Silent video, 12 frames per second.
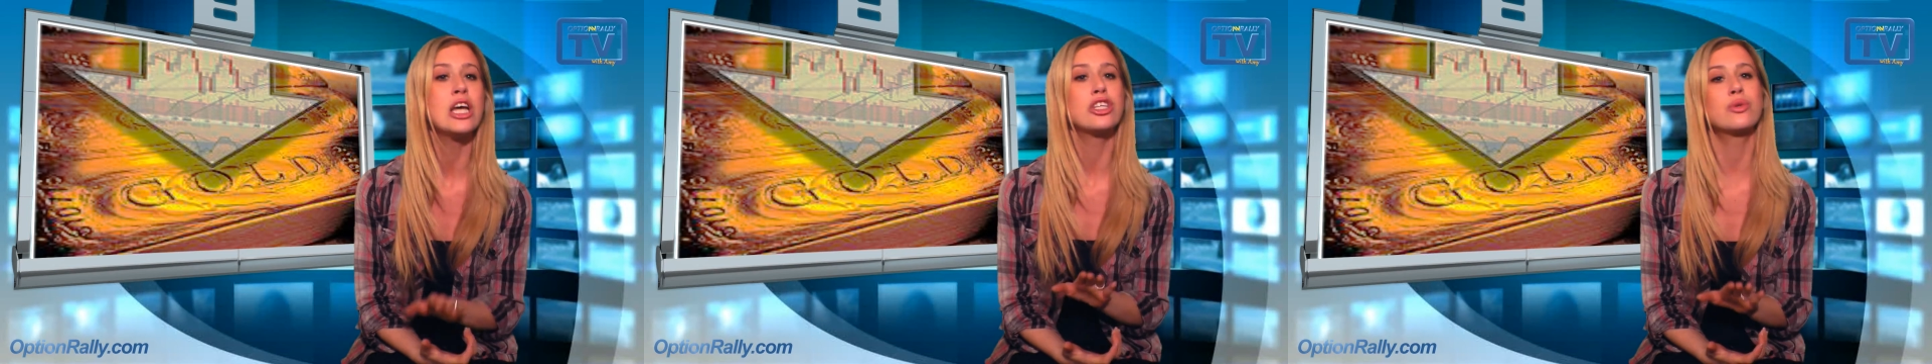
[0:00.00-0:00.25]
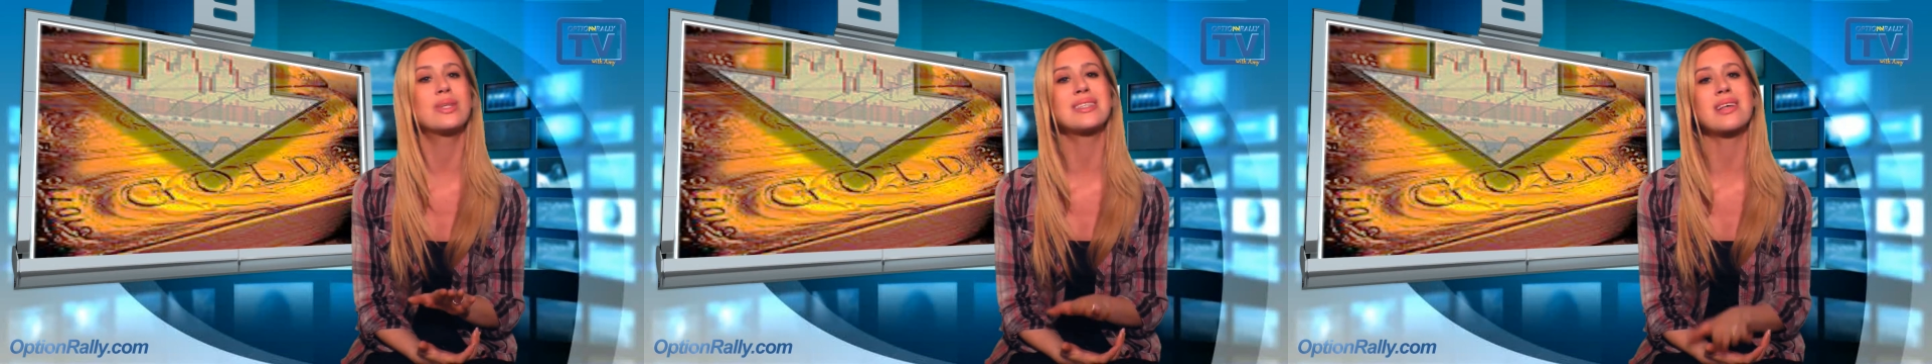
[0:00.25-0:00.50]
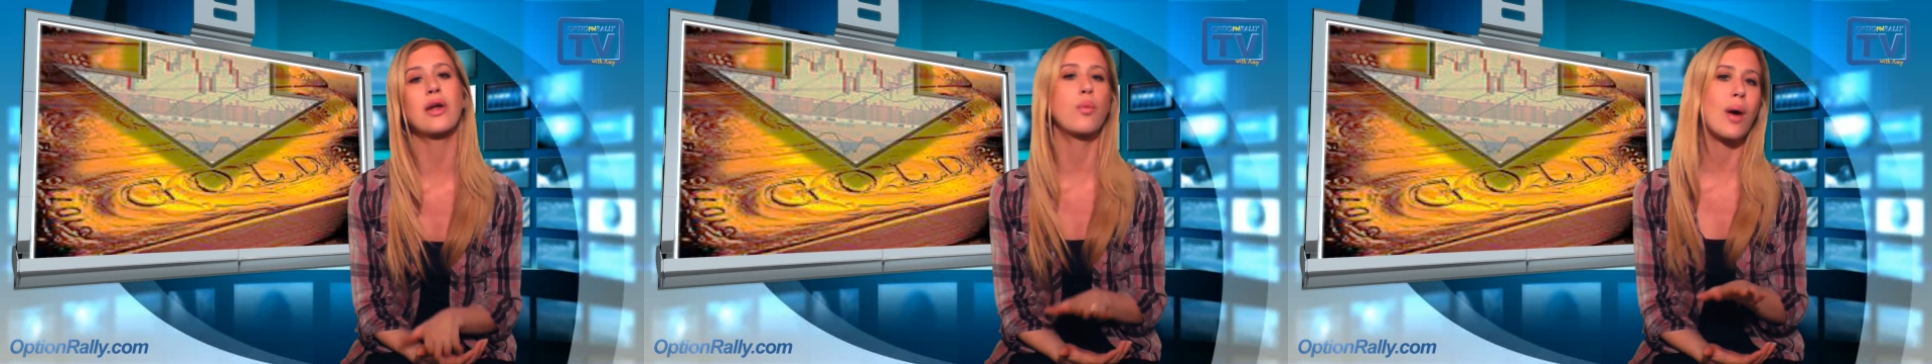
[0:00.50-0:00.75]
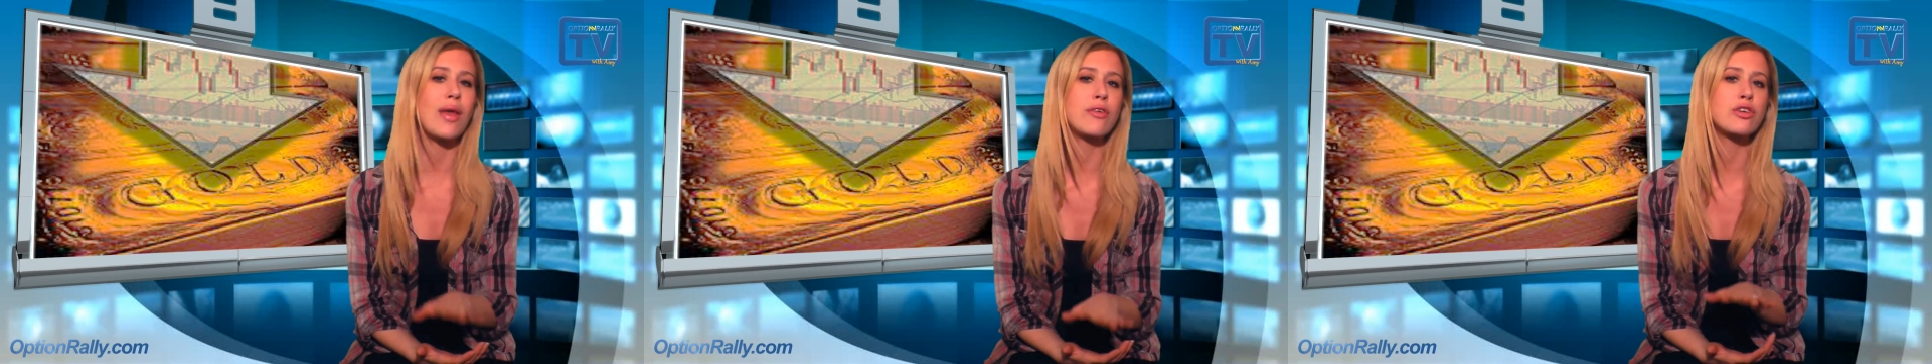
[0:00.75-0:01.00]
to decide
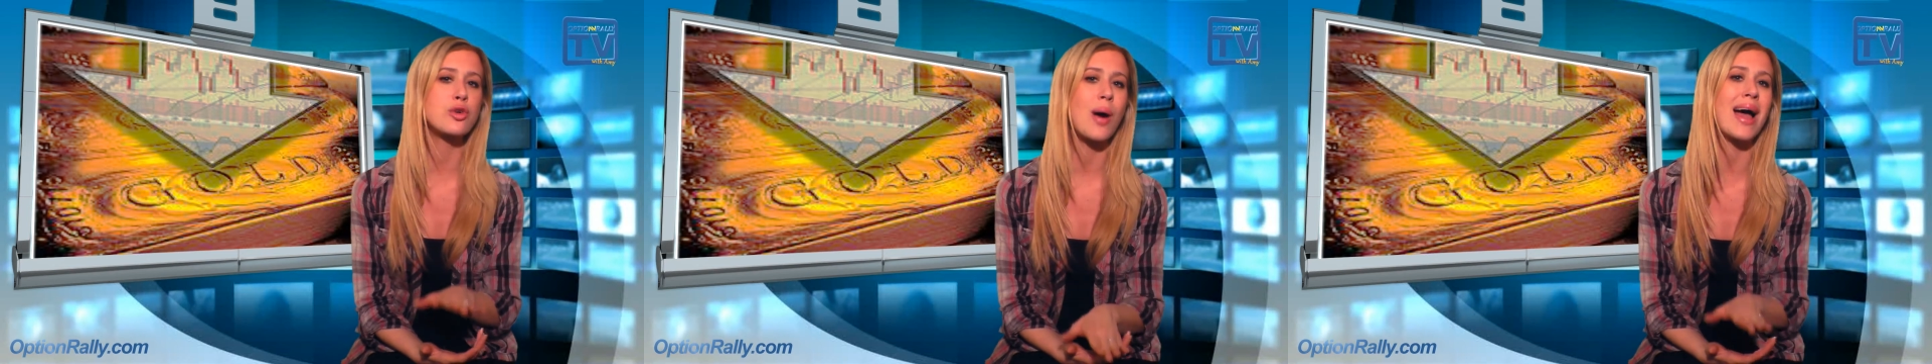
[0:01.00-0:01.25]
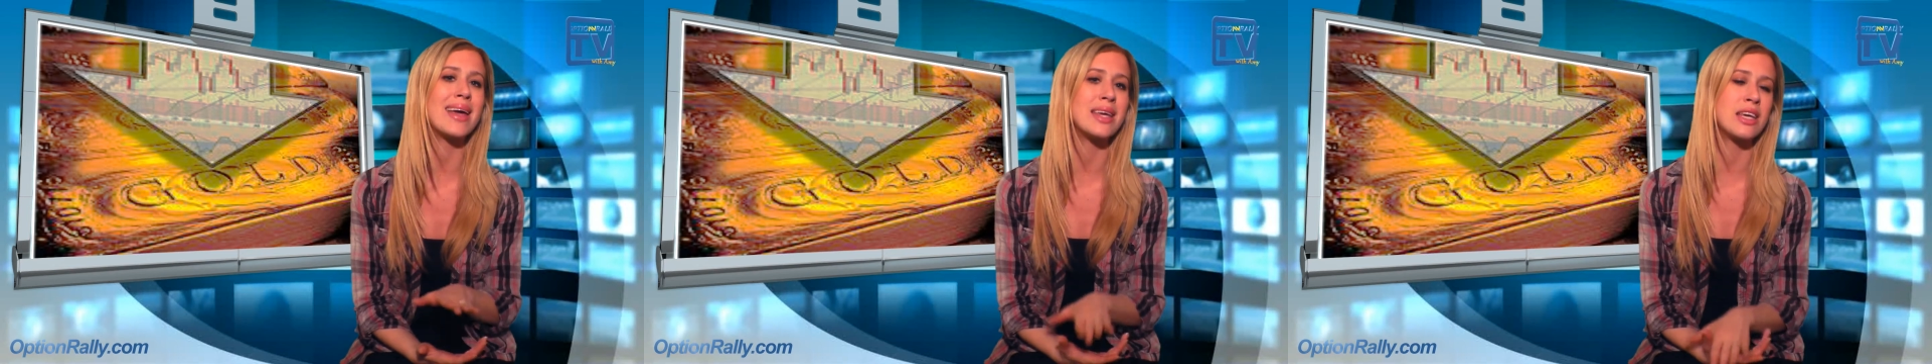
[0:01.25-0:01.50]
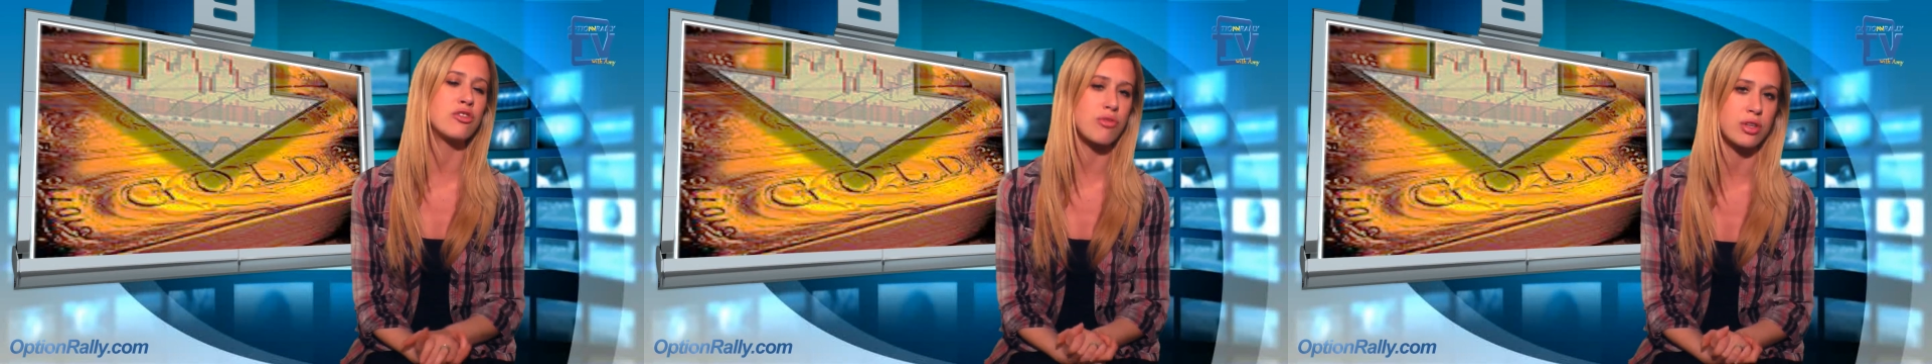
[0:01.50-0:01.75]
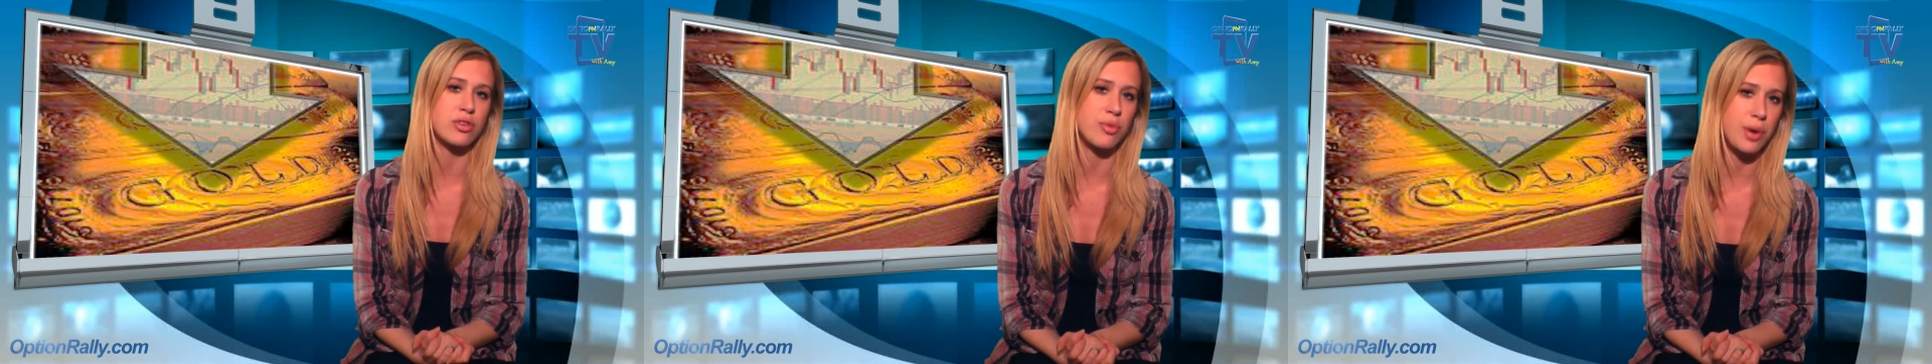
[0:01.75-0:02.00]
whether to hike
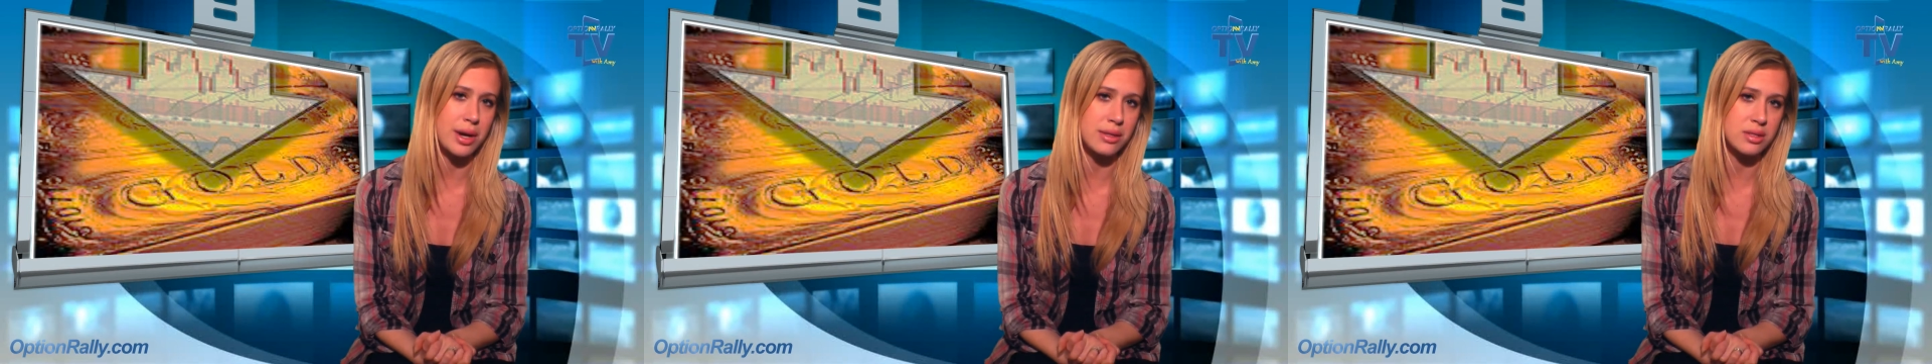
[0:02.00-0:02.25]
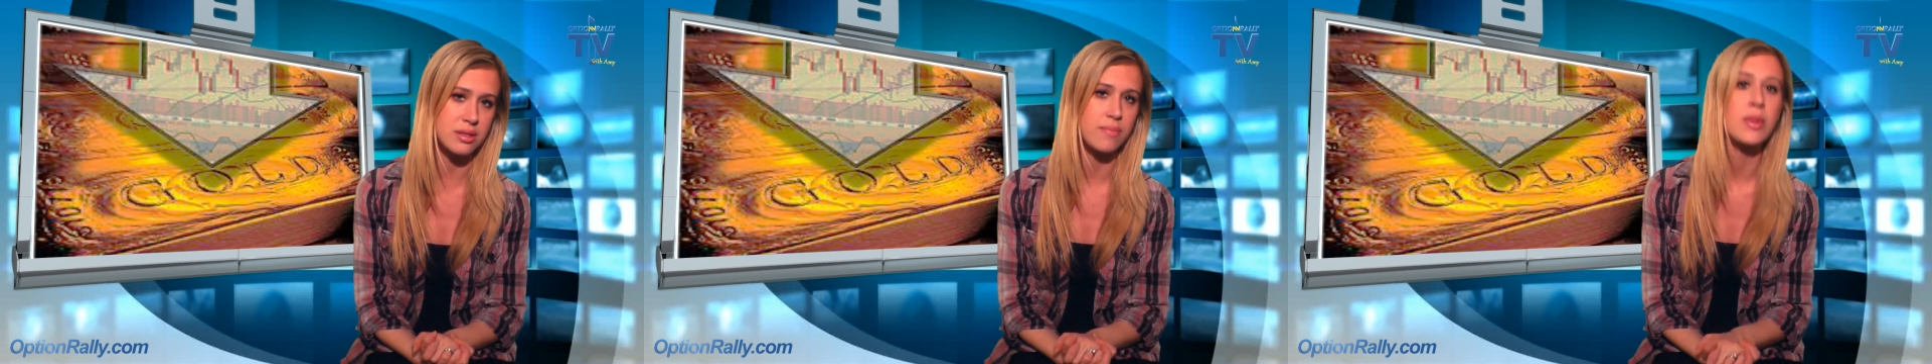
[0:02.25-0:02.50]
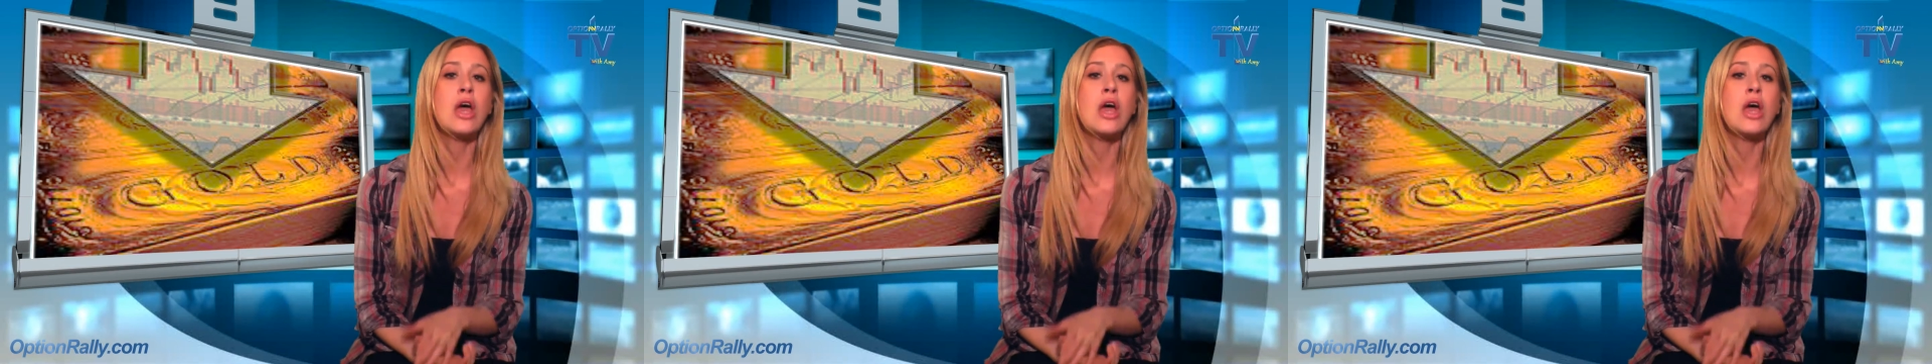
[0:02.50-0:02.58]
interest rates.